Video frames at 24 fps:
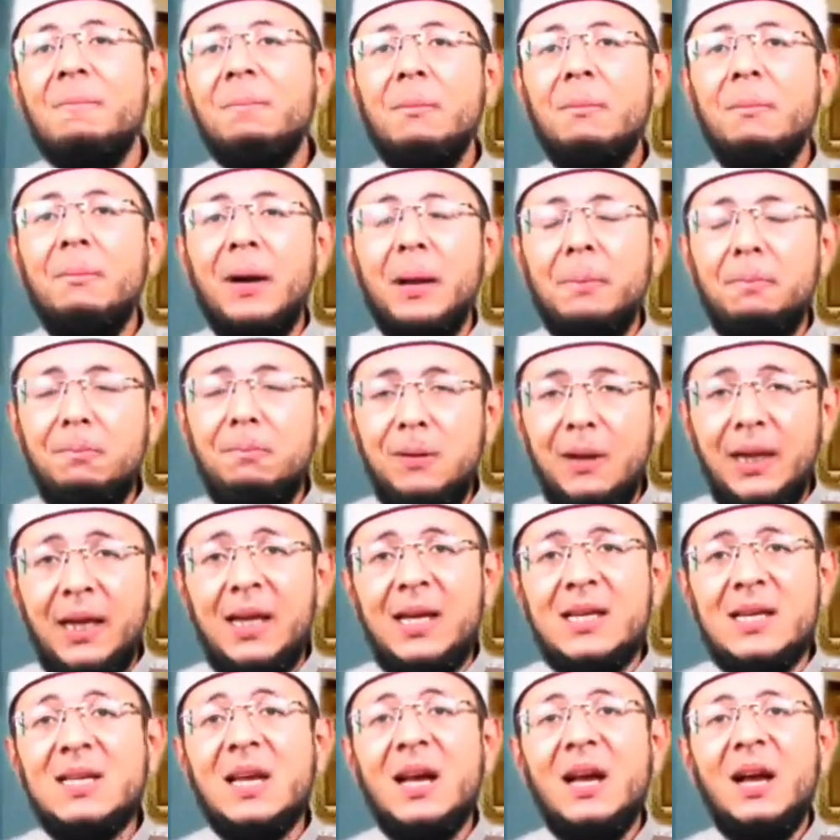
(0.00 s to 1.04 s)
But
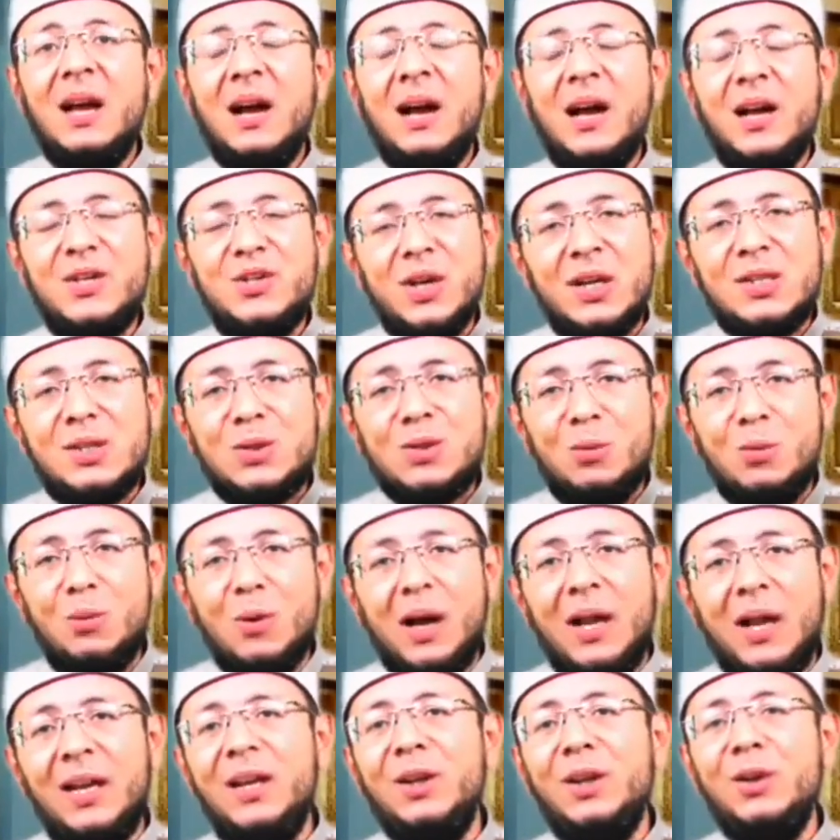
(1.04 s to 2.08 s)
please, I just
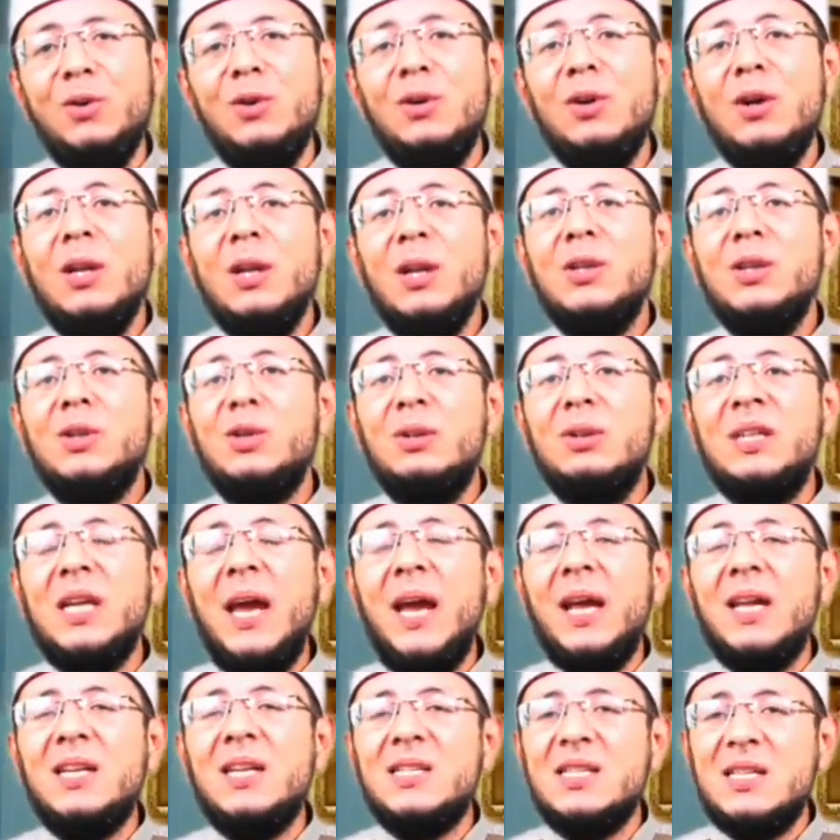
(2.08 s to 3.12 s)
wanted you to
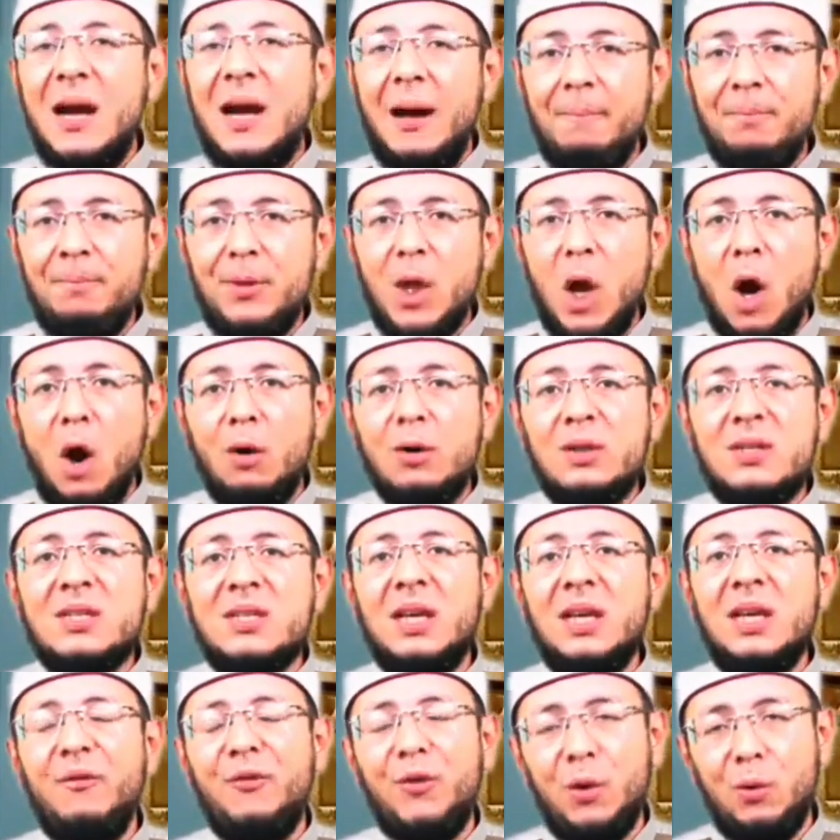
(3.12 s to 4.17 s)
take some notes
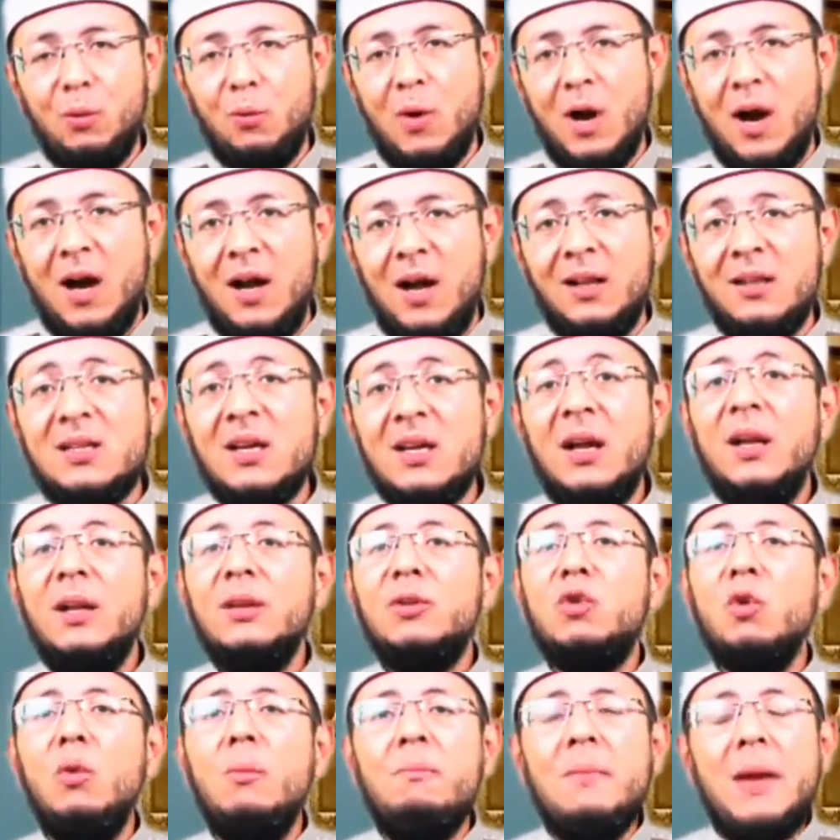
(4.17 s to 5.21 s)
if you want
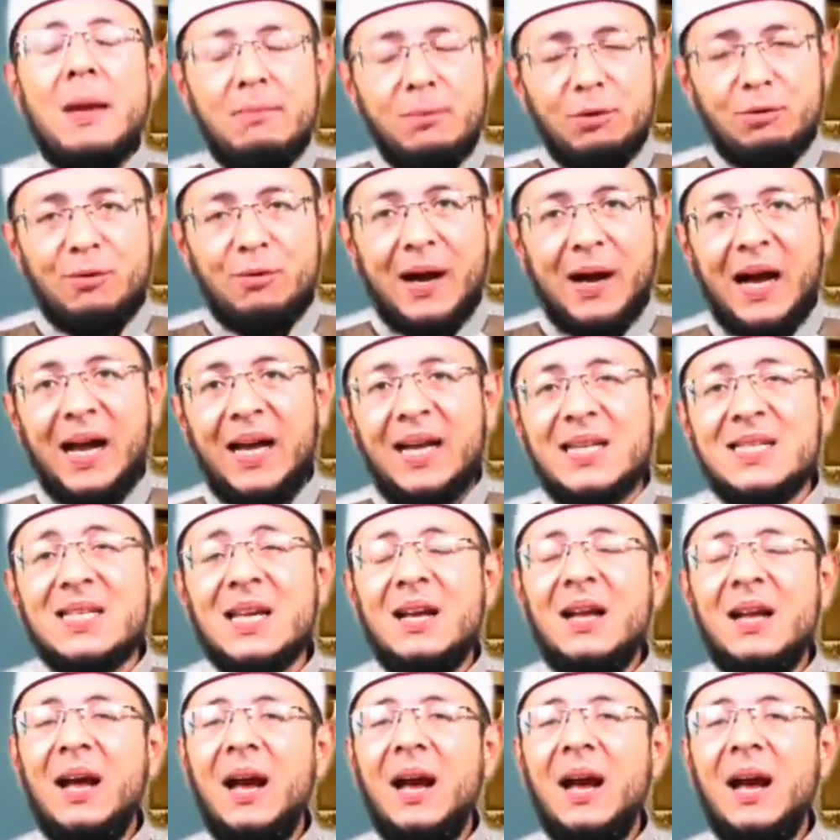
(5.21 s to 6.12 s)
to memorize.